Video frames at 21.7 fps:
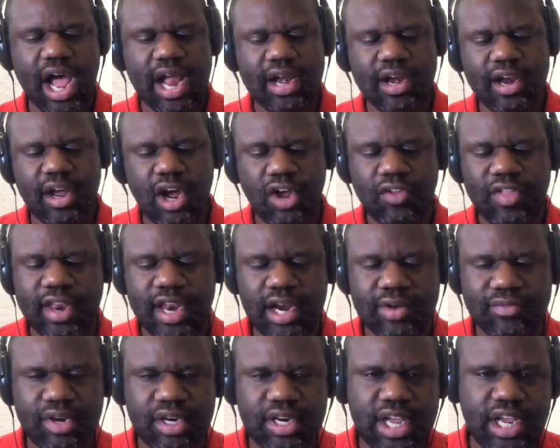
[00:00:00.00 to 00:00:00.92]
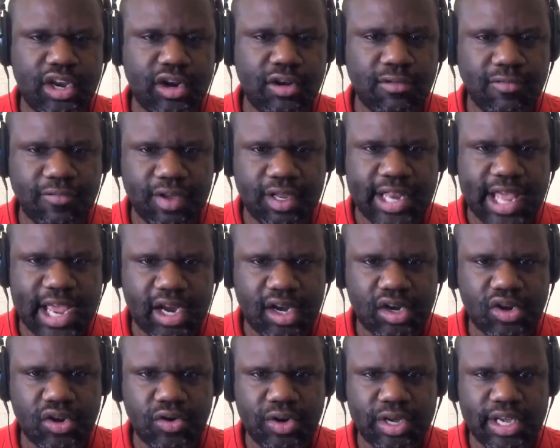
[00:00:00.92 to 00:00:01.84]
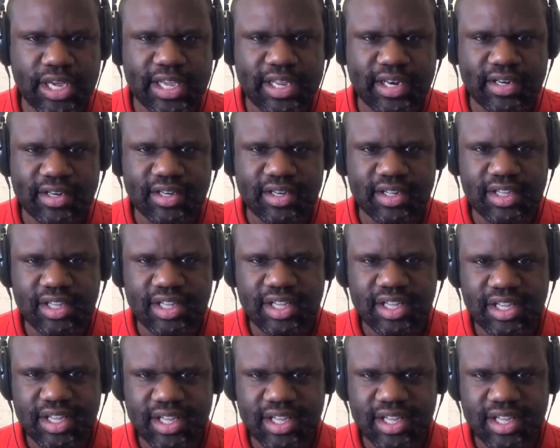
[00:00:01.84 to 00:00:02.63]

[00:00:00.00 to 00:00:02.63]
know that every day you don't feel like doing it. Yeah,